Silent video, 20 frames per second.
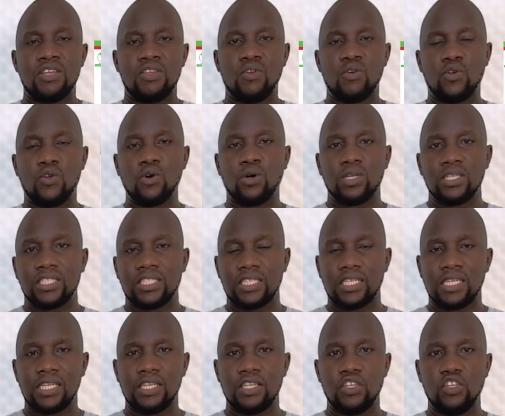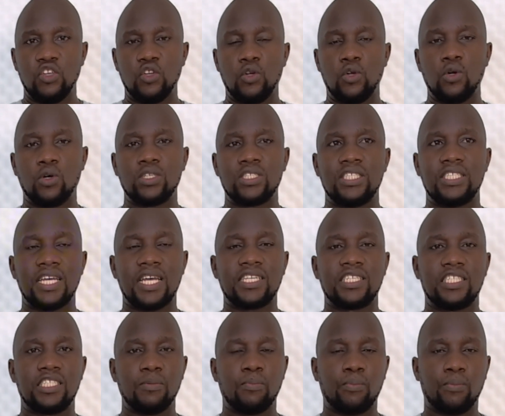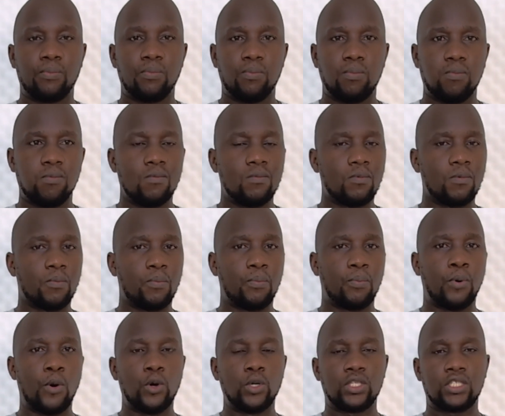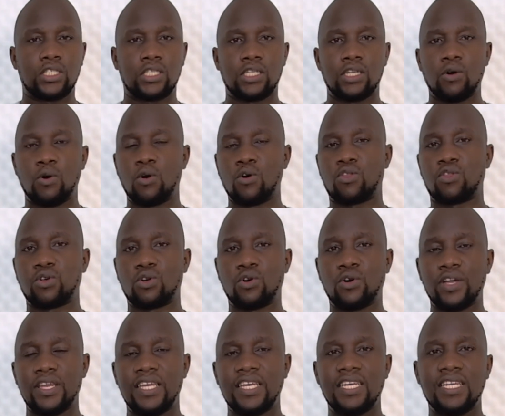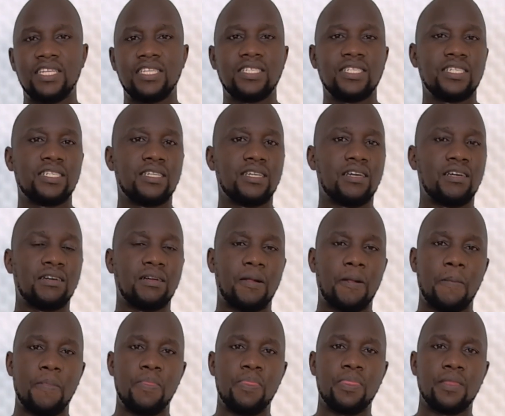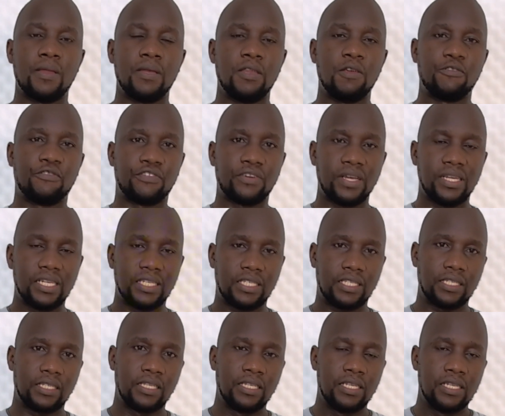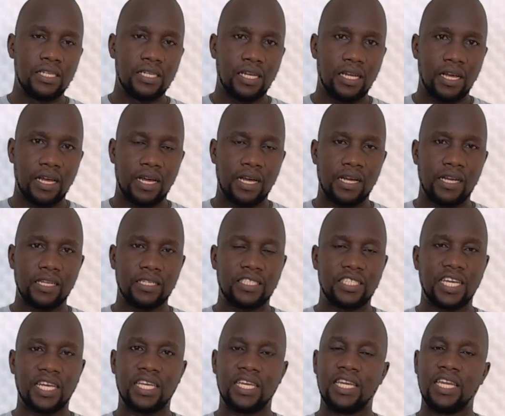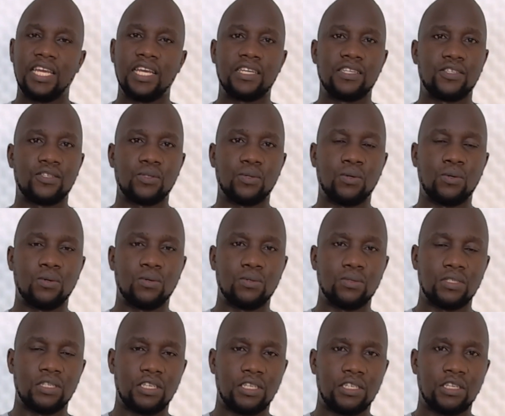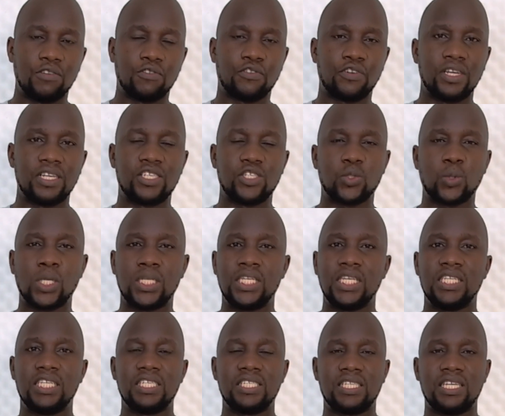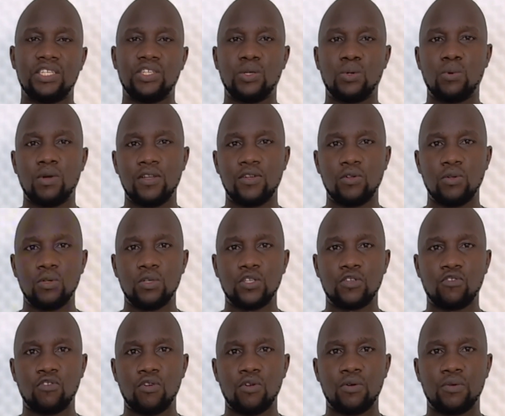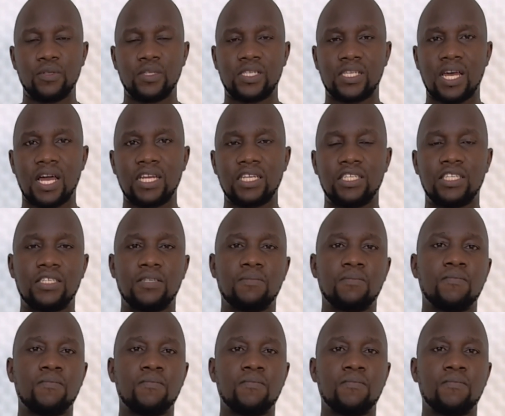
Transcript: You don't just put or throw in different techniques or different strategies that you're going to use for your research.